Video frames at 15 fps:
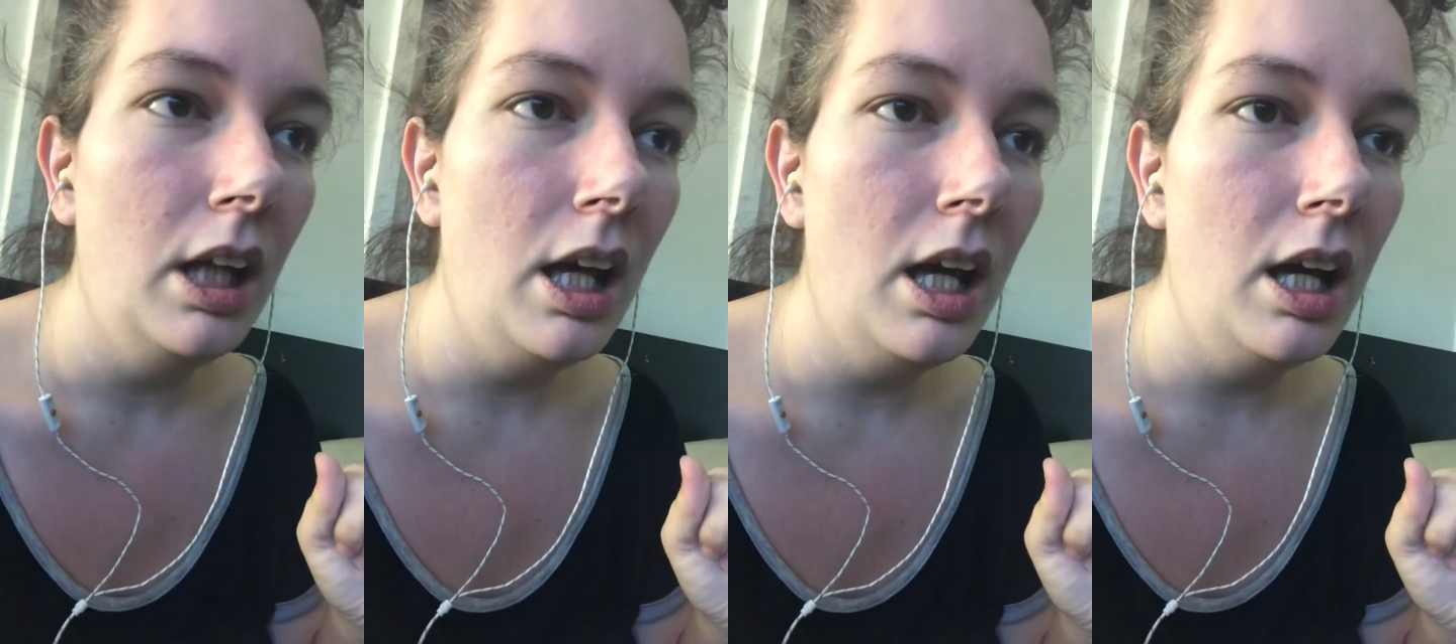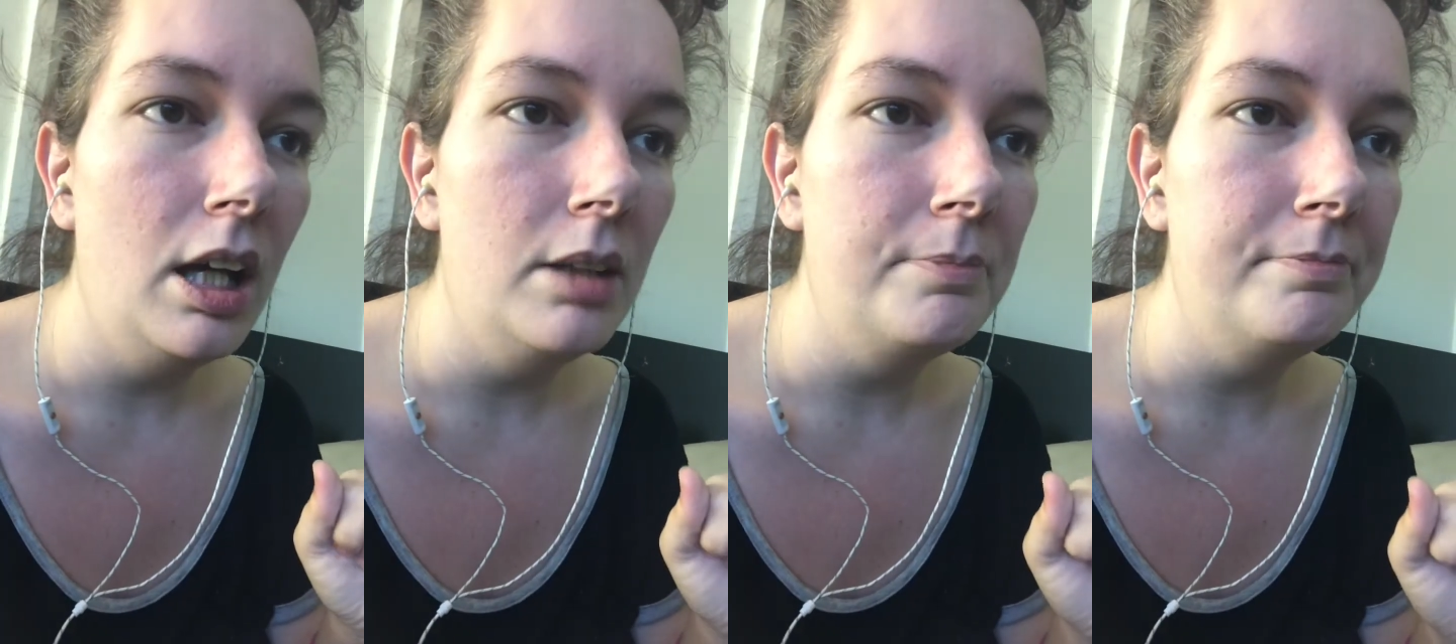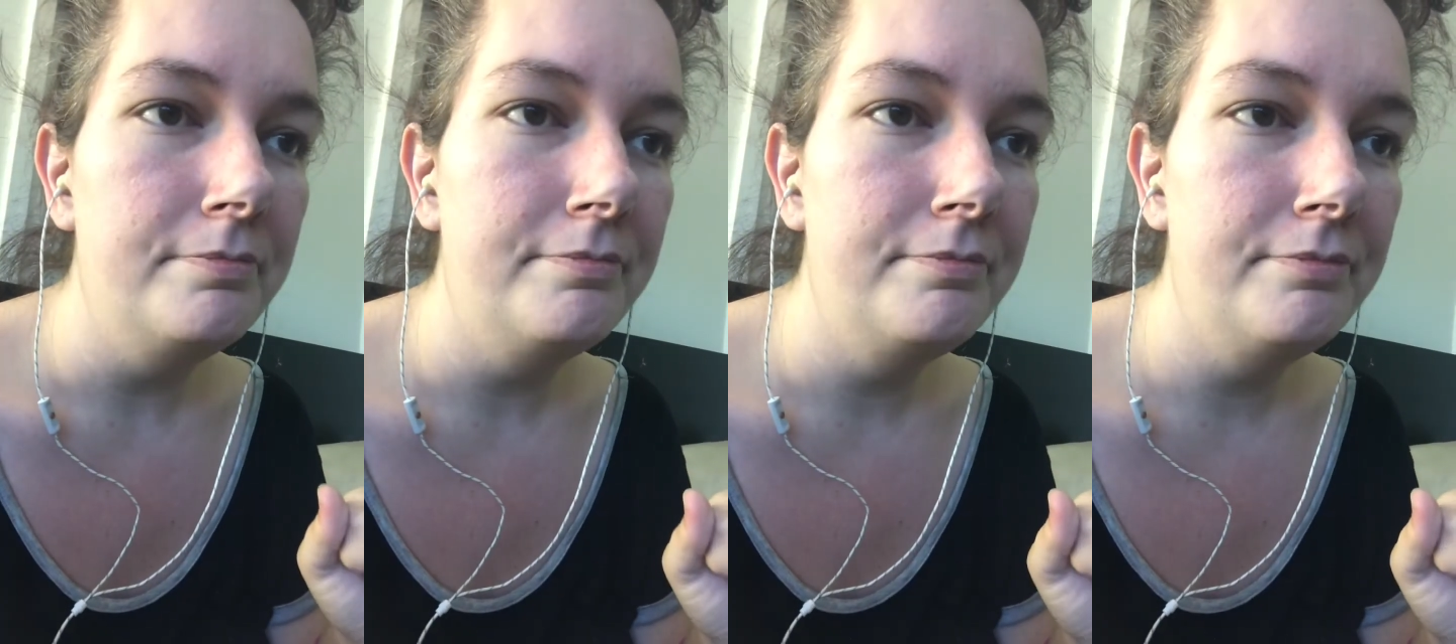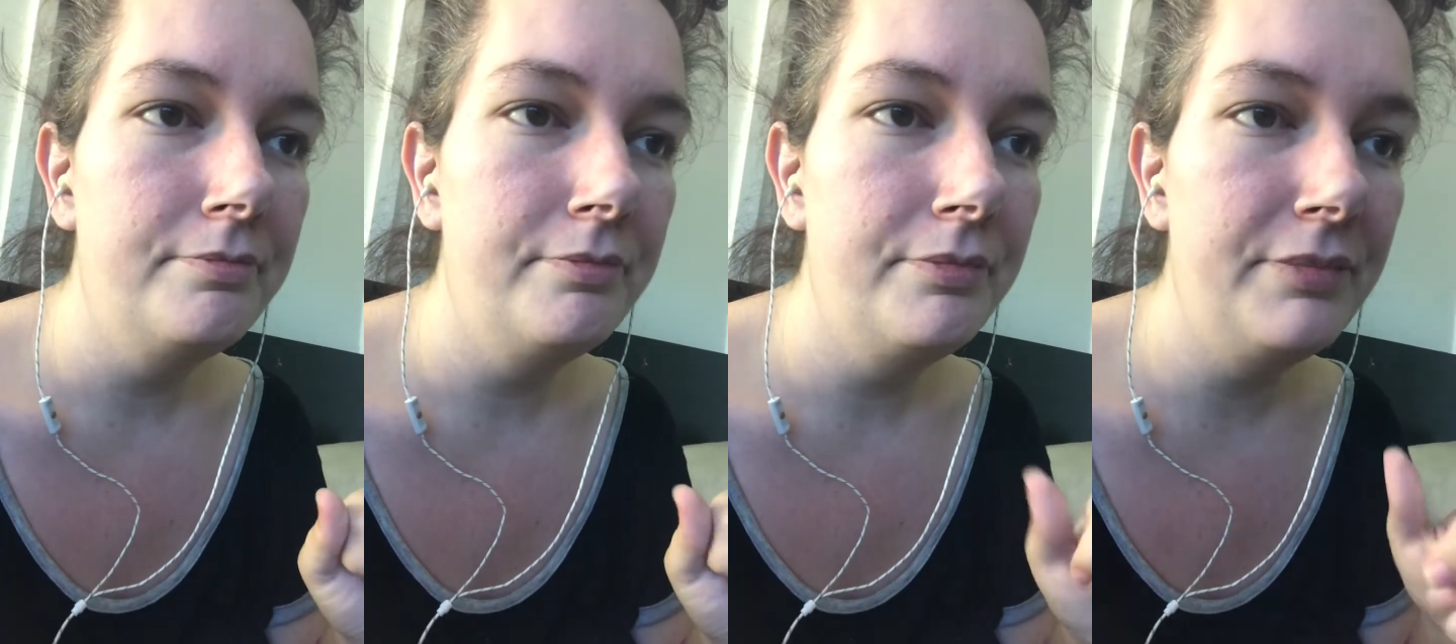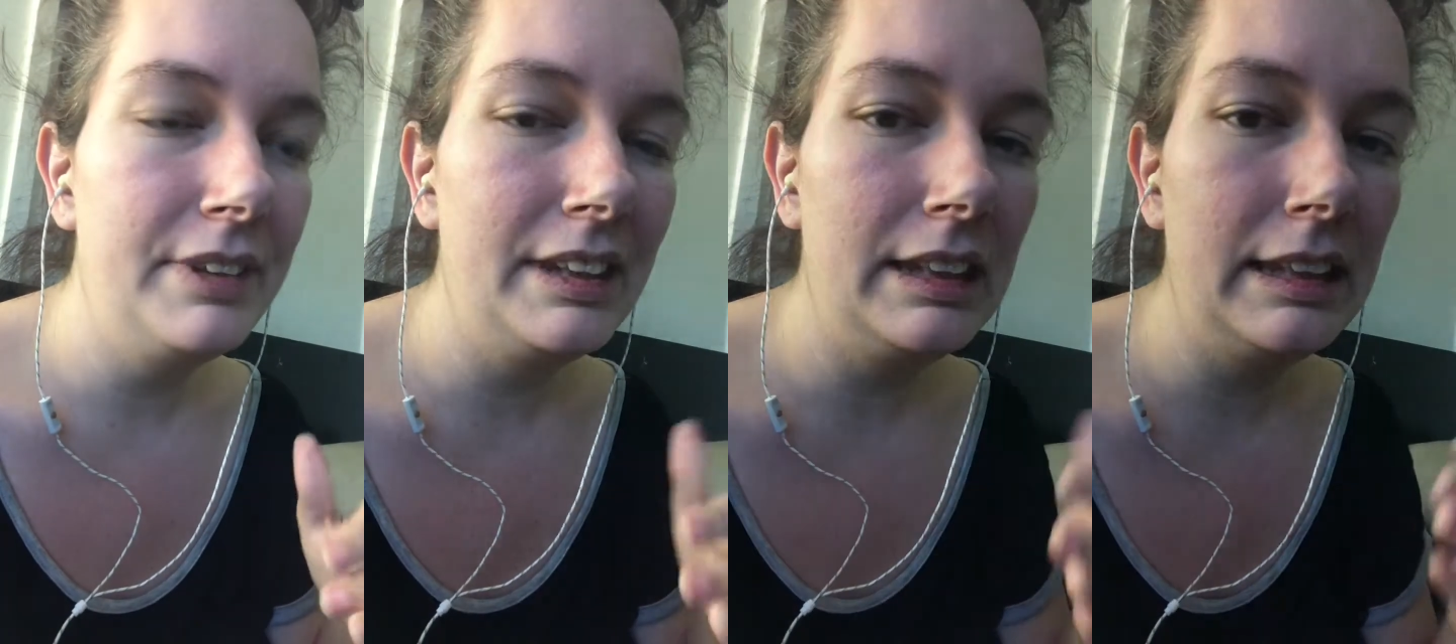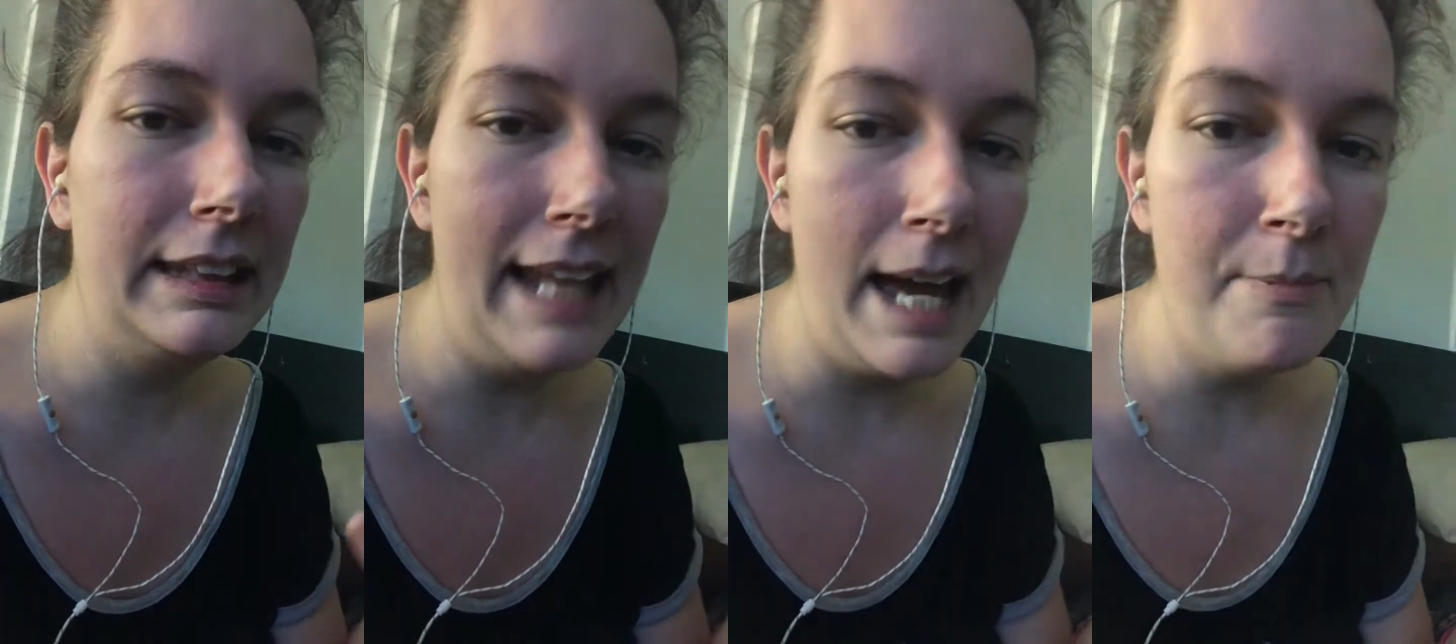
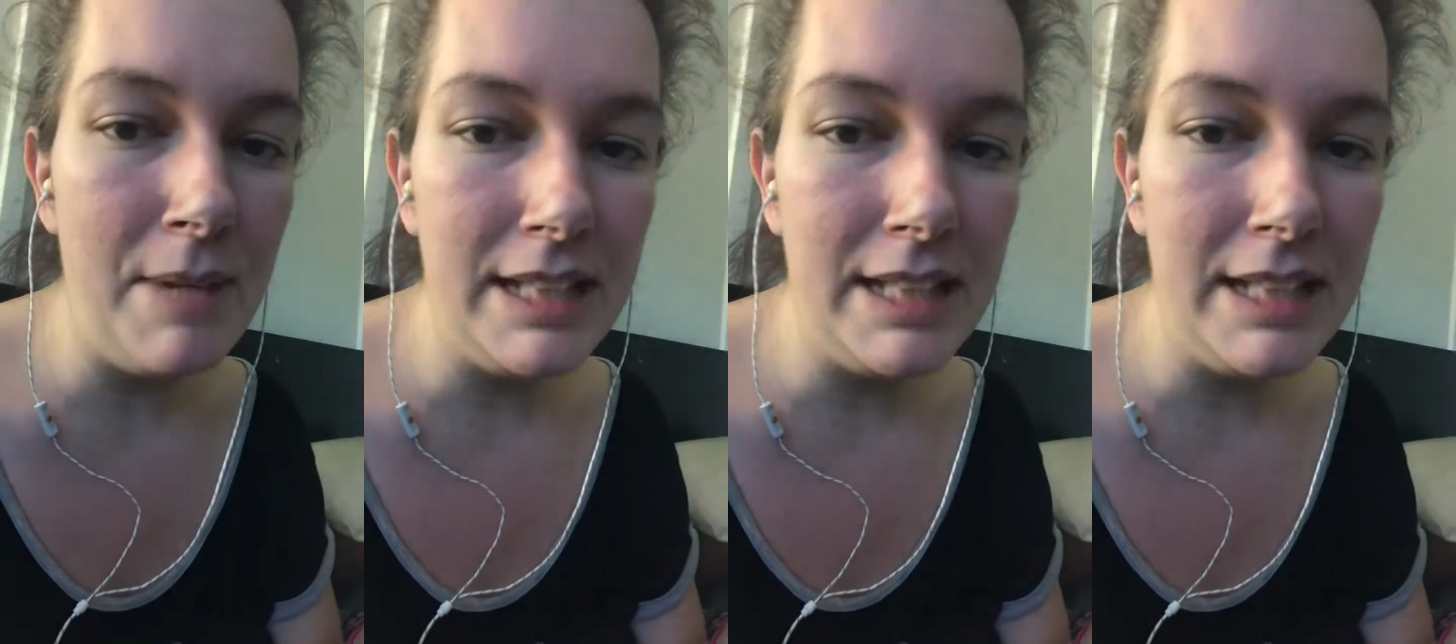that